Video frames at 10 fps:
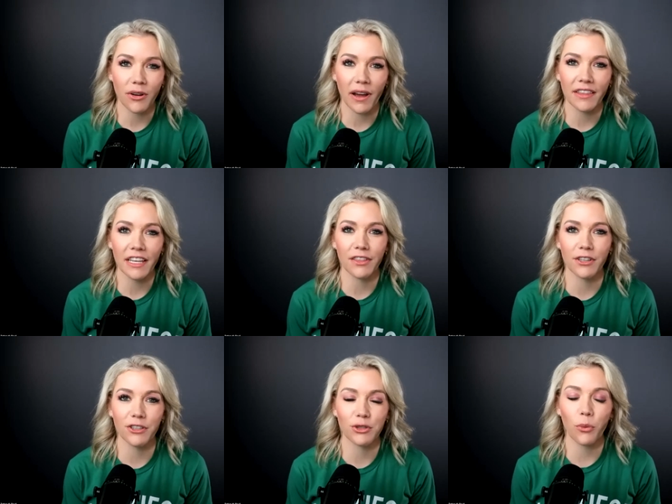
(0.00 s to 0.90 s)
So I think
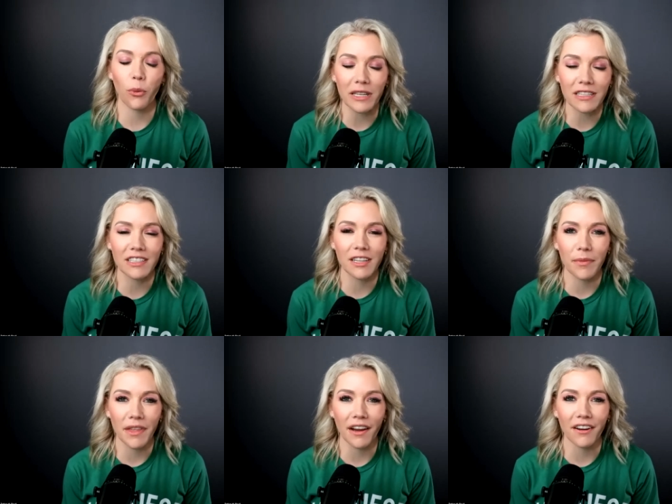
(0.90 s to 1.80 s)
there's
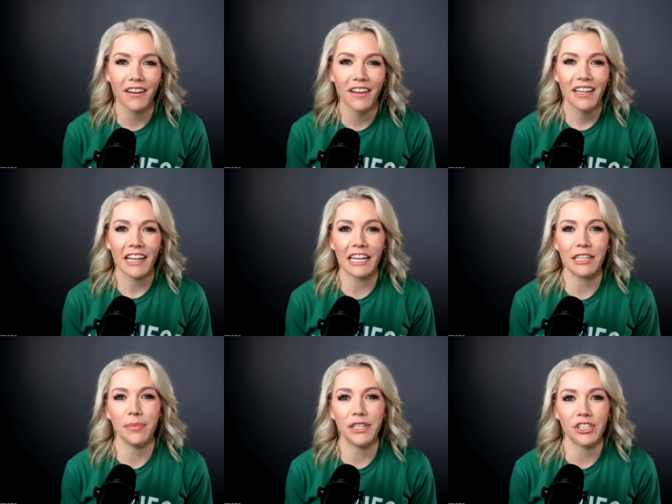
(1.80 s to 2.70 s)
wisdom there
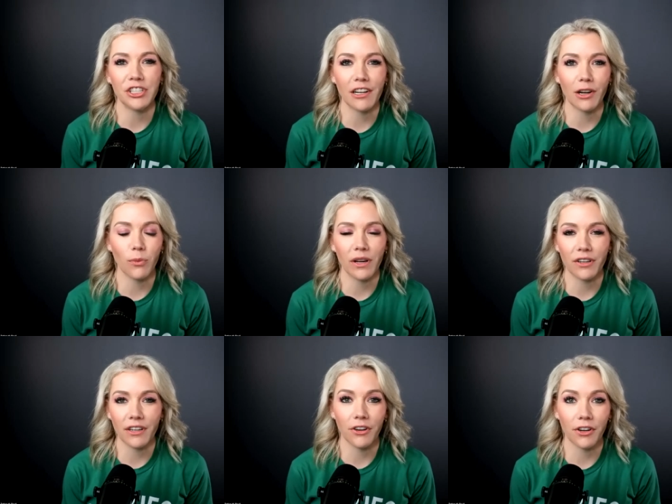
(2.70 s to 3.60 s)
that could be shed on
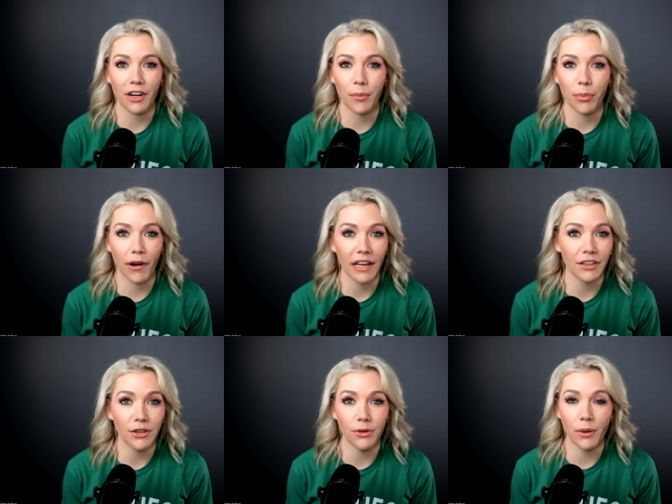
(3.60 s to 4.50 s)
whether you're a
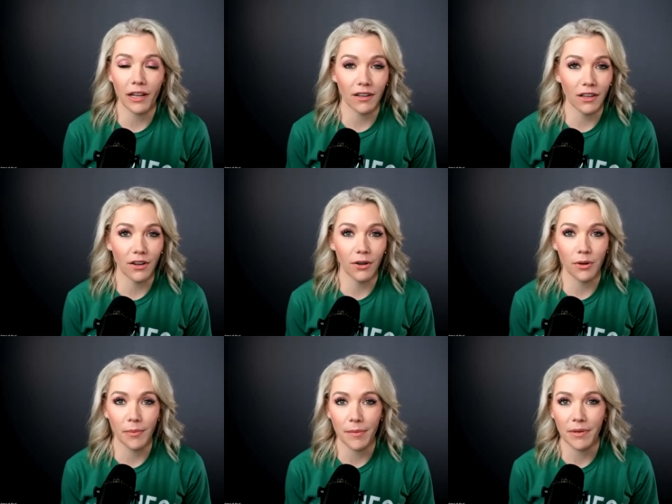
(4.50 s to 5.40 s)
brand new LO
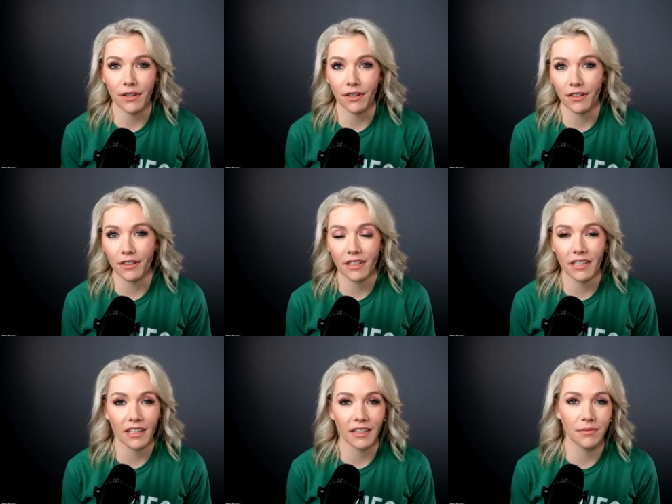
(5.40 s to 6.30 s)
or maybe you're
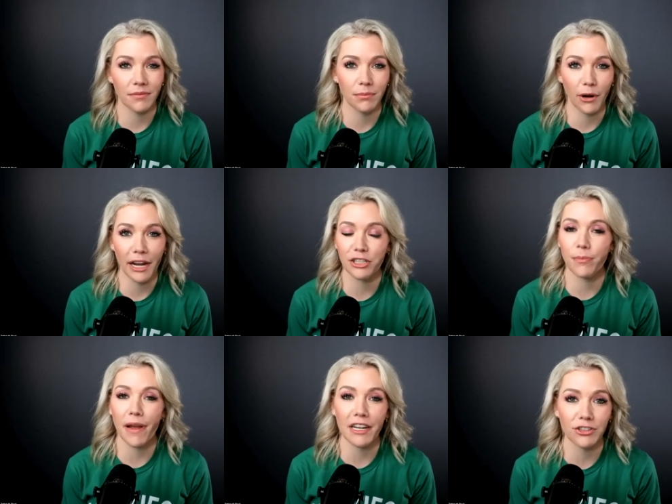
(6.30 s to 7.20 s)
a
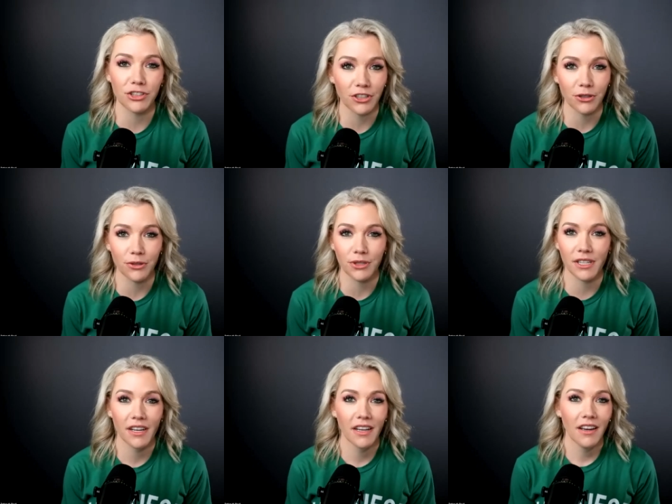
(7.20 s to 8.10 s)
branch manager
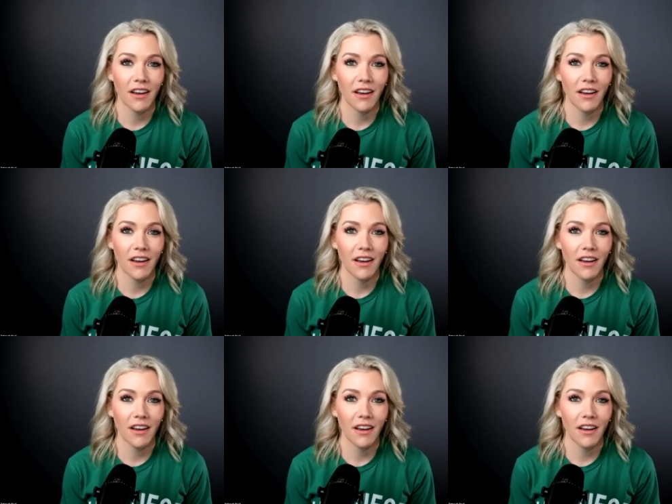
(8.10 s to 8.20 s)
who's